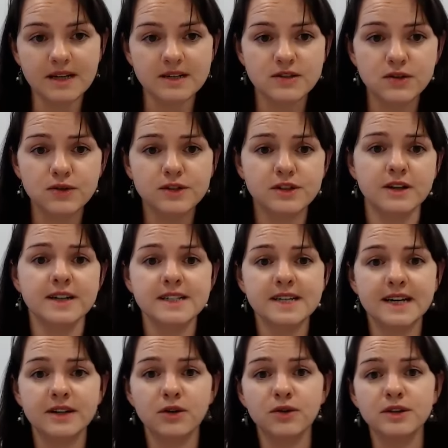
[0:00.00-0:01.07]
So they're starting to
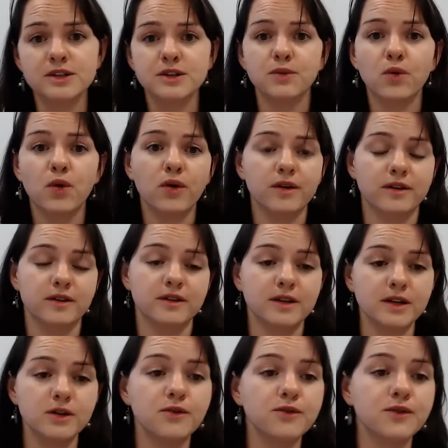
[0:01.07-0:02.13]
acknowledge that what,
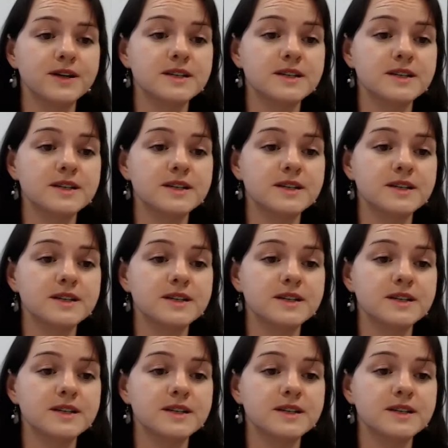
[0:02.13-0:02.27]
you know, for